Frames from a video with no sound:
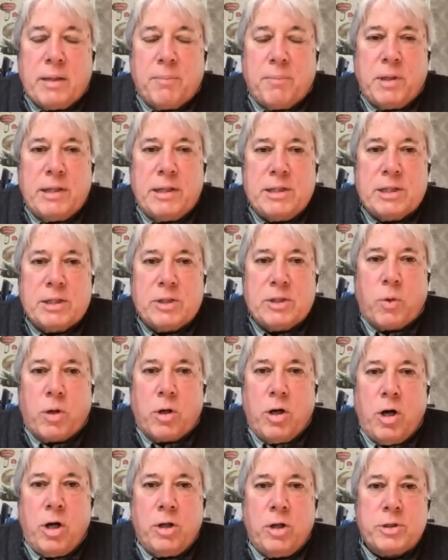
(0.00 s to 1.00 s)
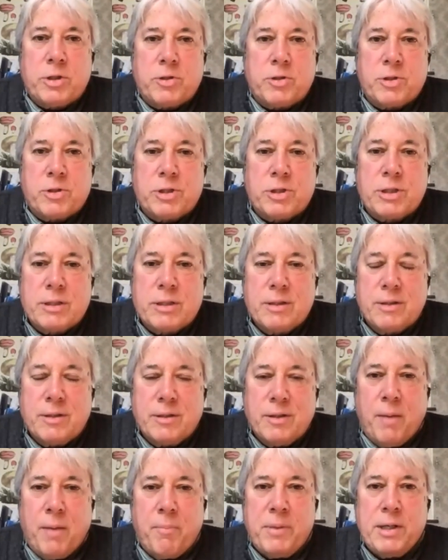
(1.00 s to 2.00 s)
of the places where altars
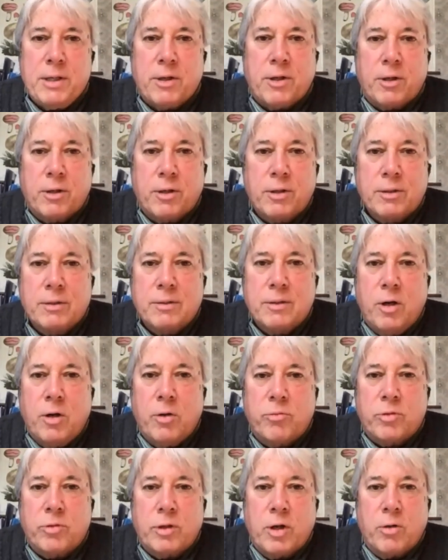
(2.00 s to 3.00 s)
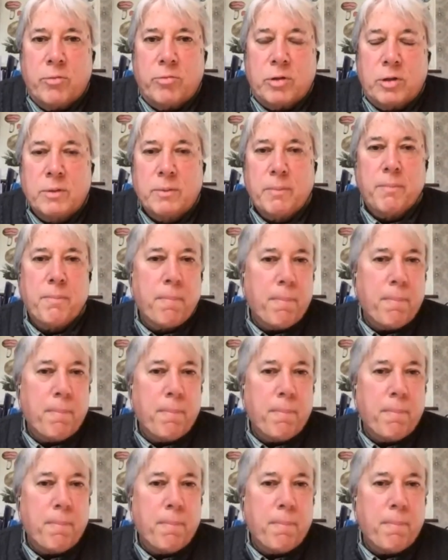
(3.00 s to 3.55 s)
appear over and over.